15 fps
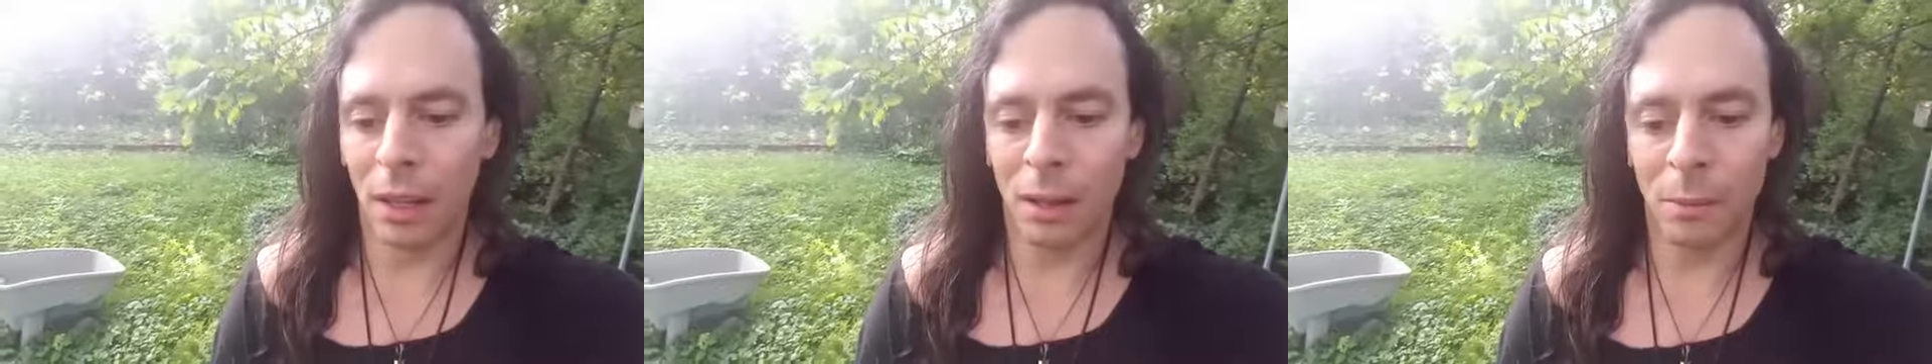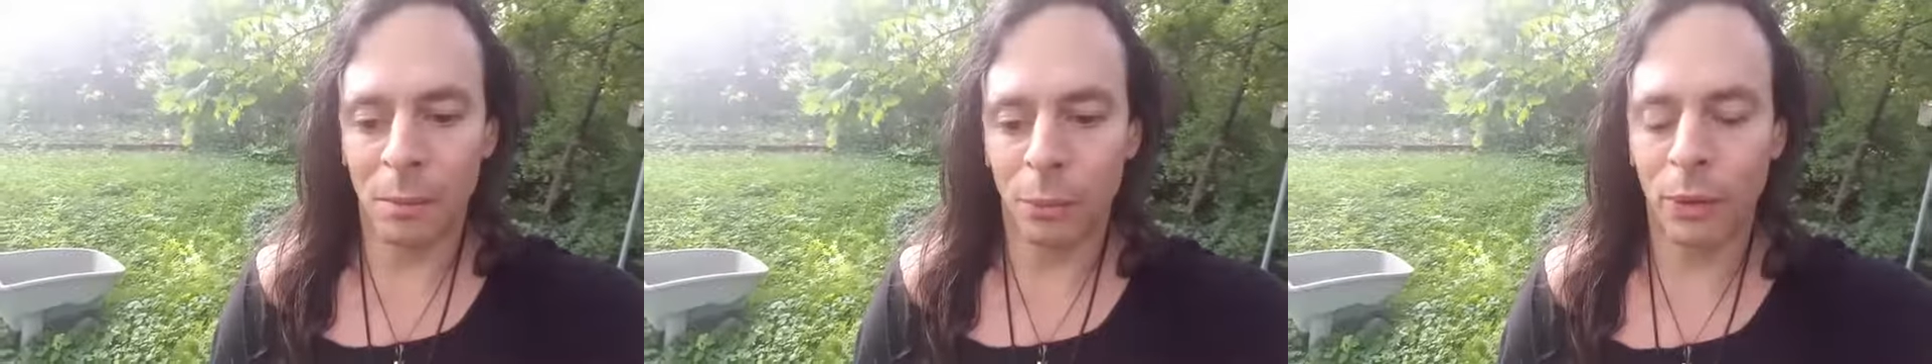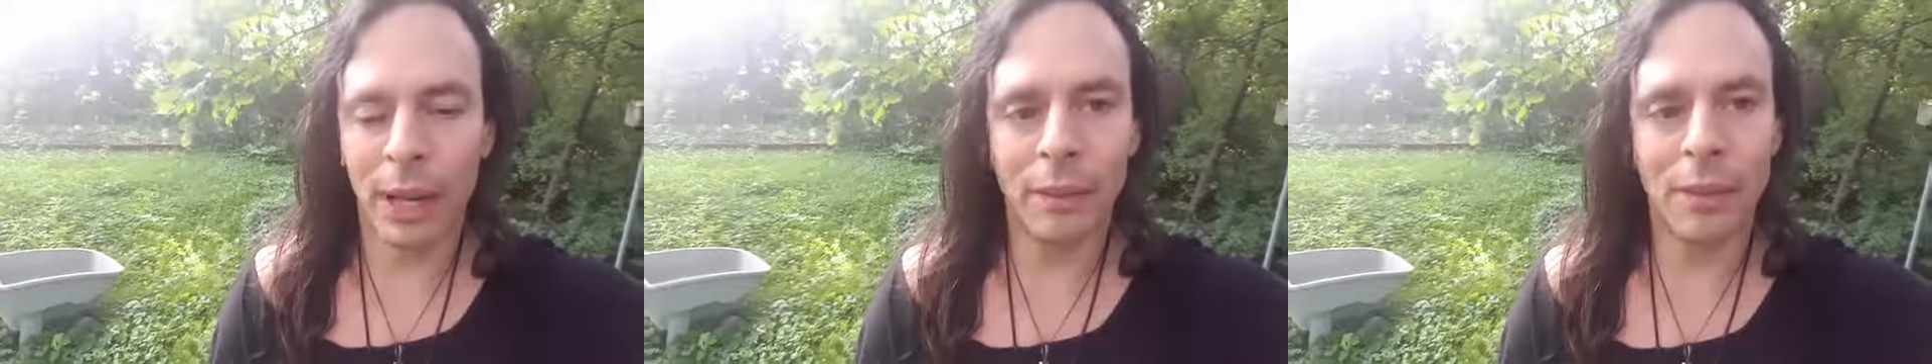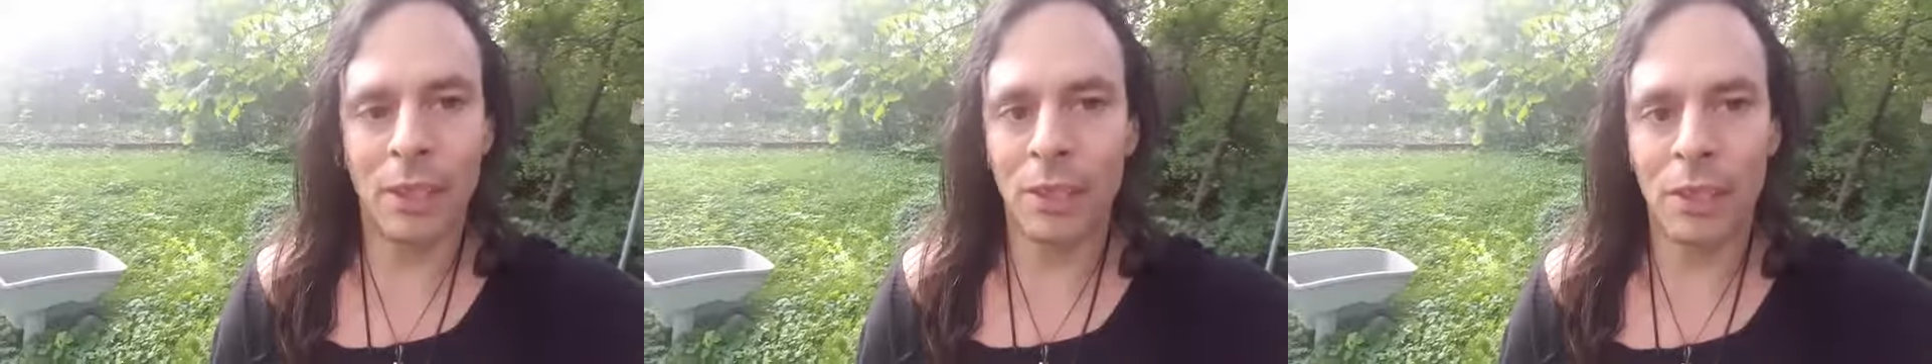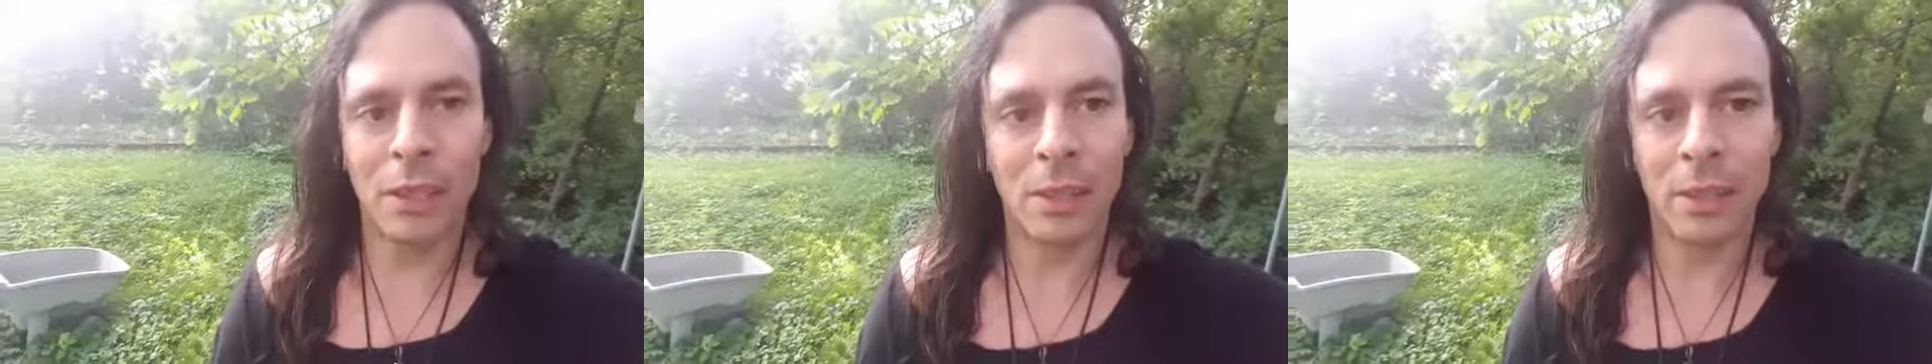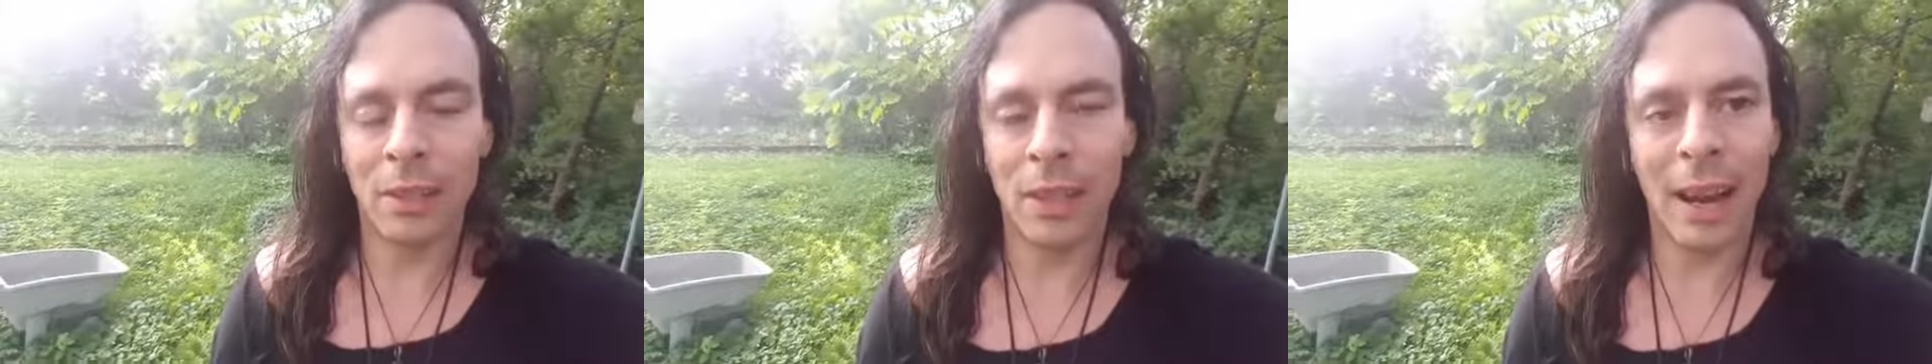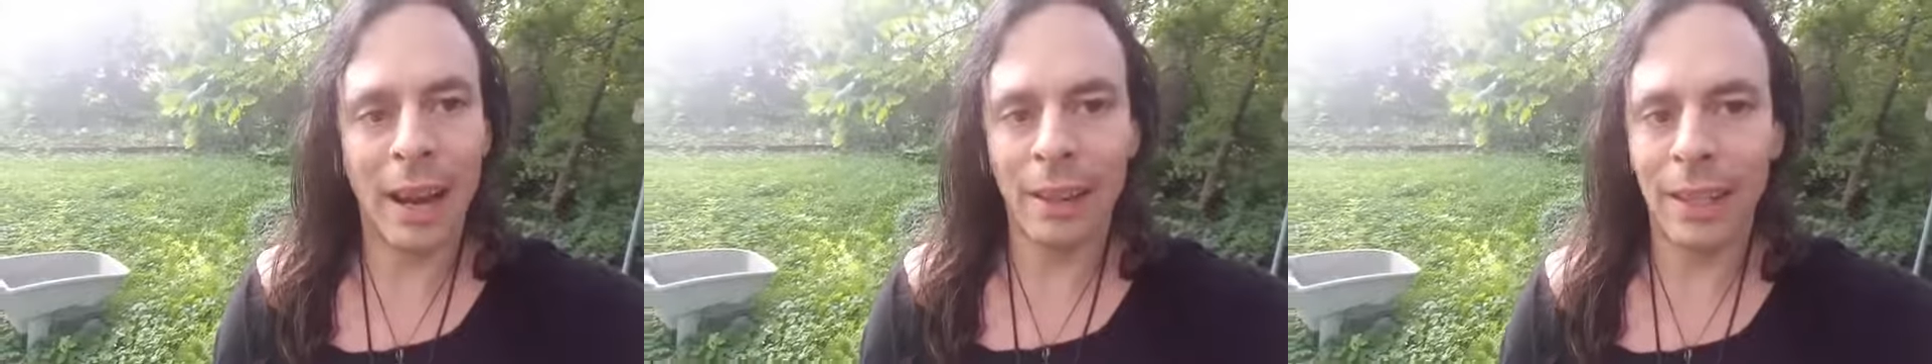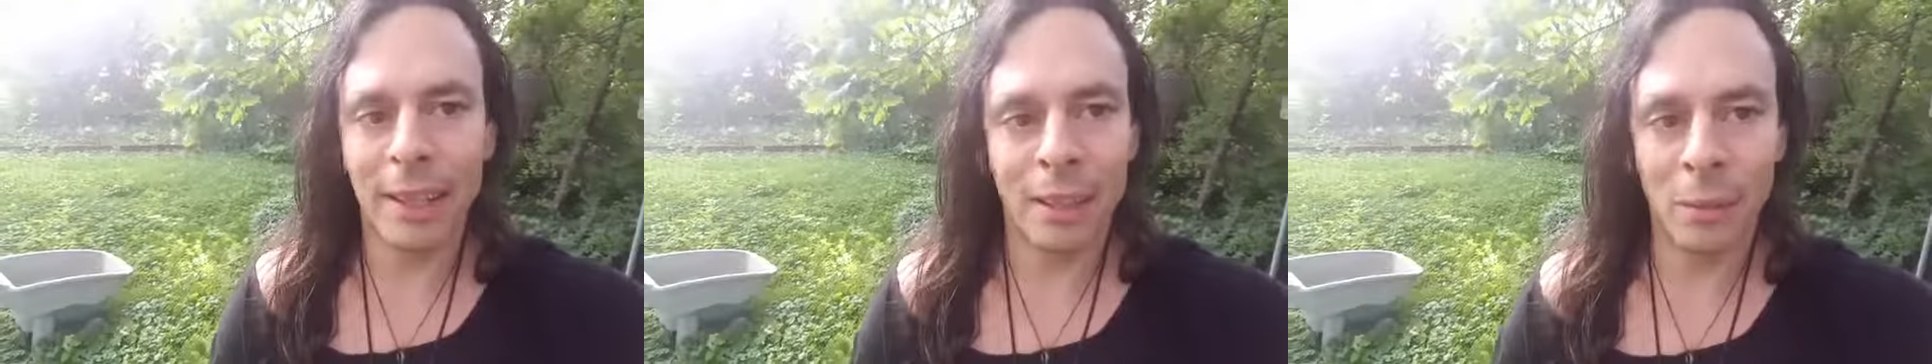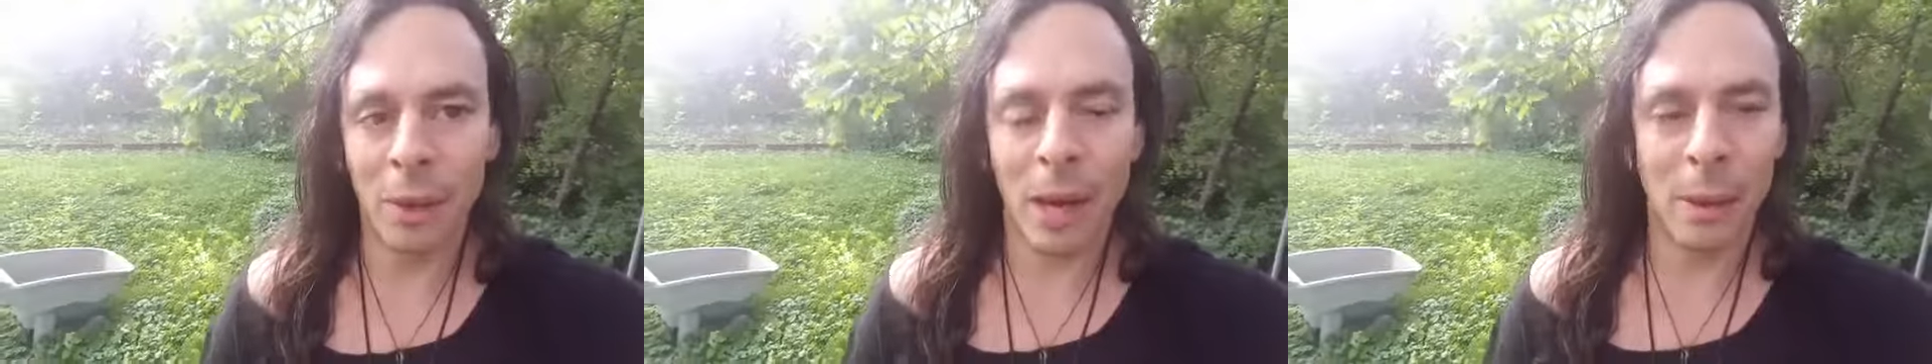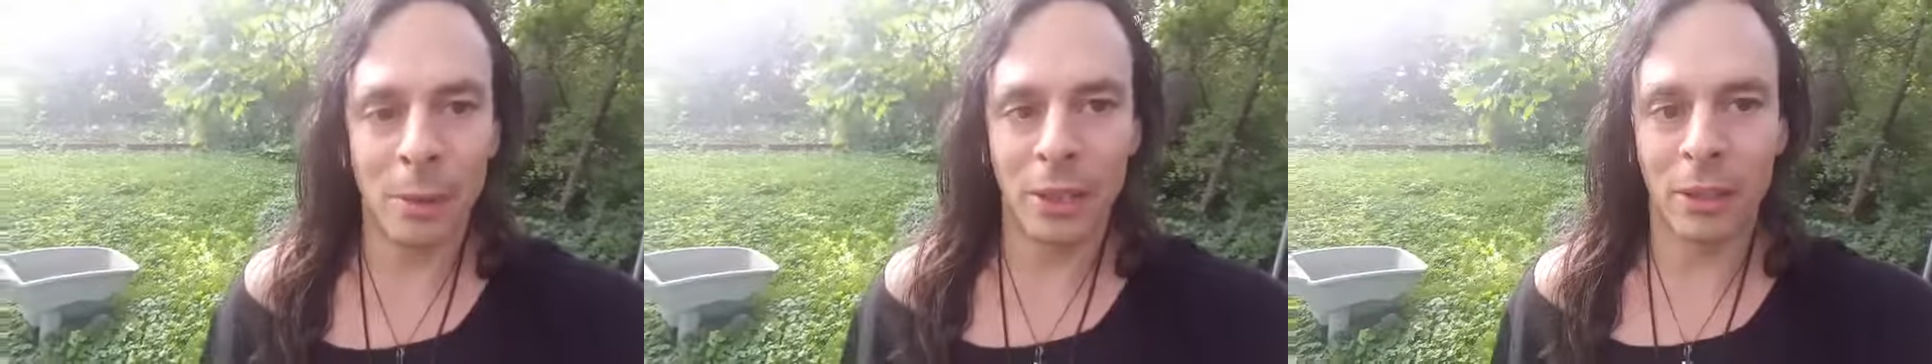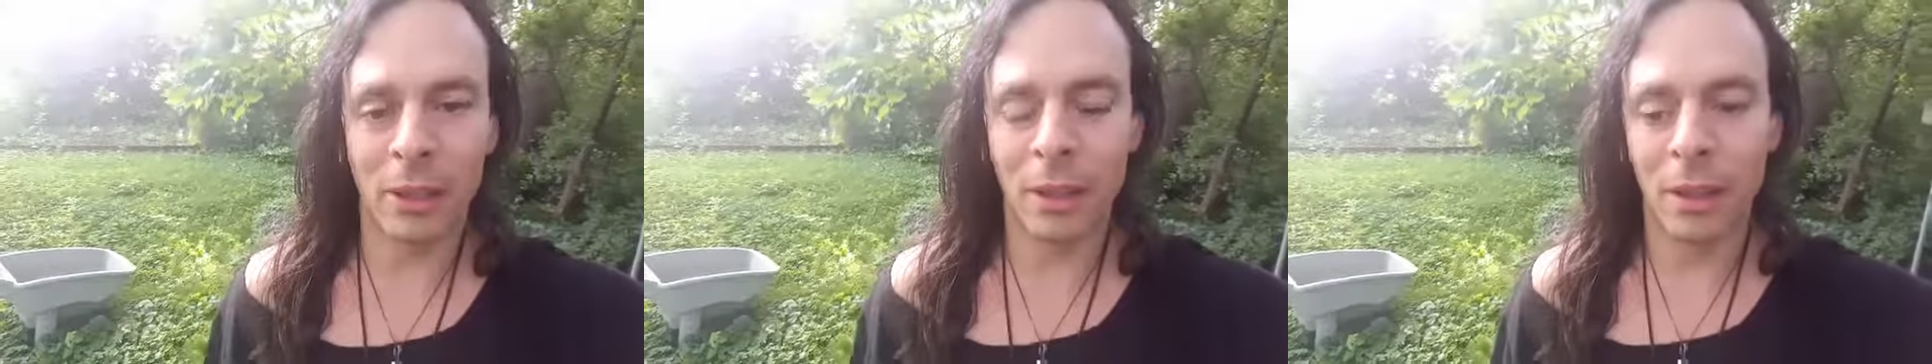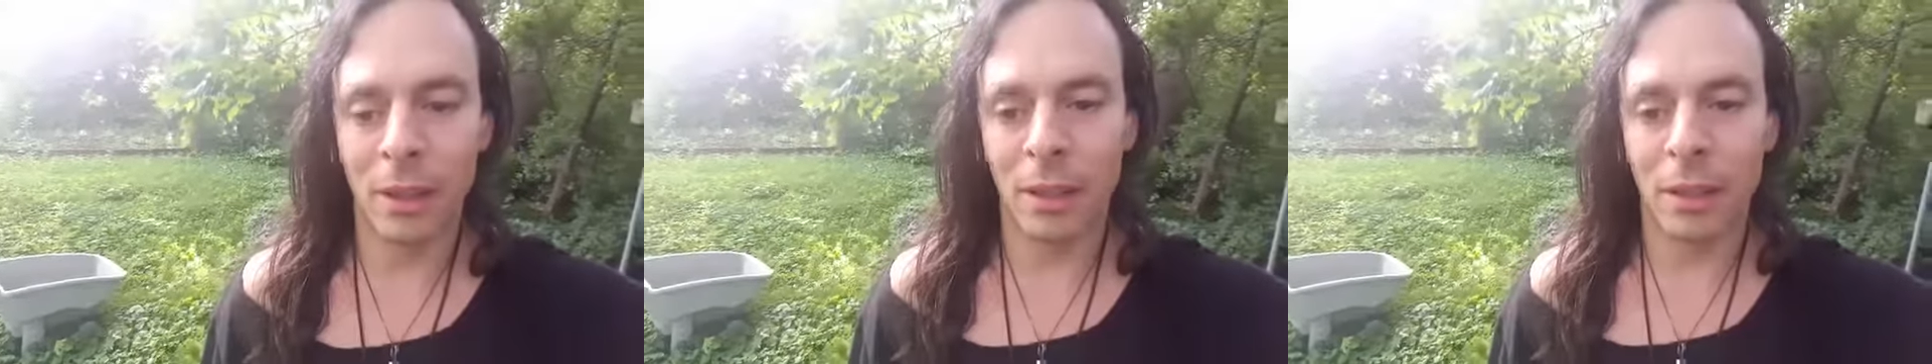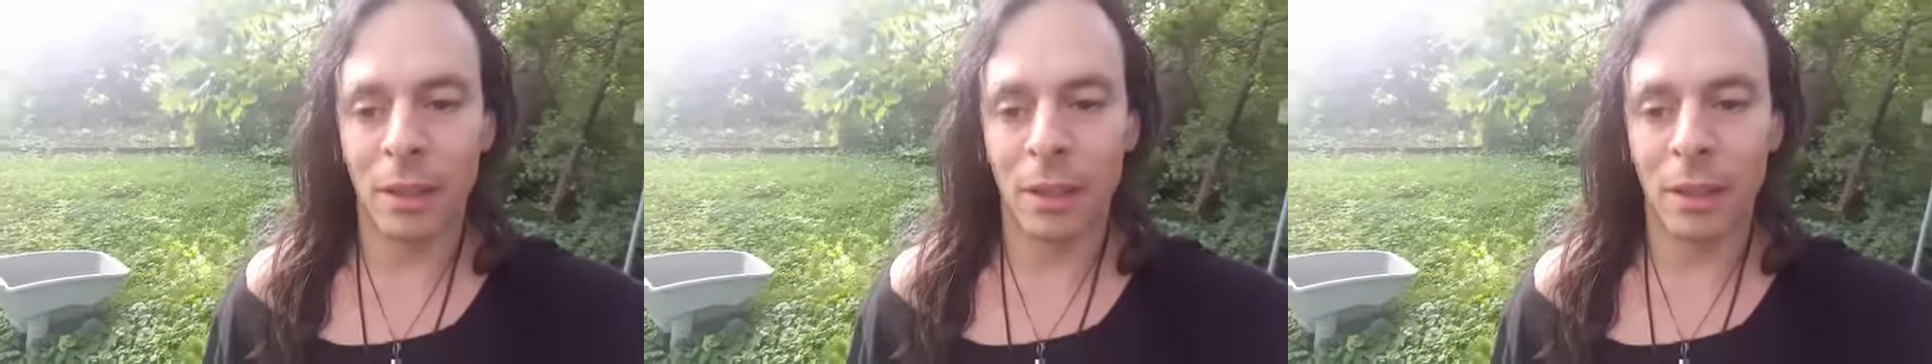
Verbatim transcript: Um, private insurance is highly unpopular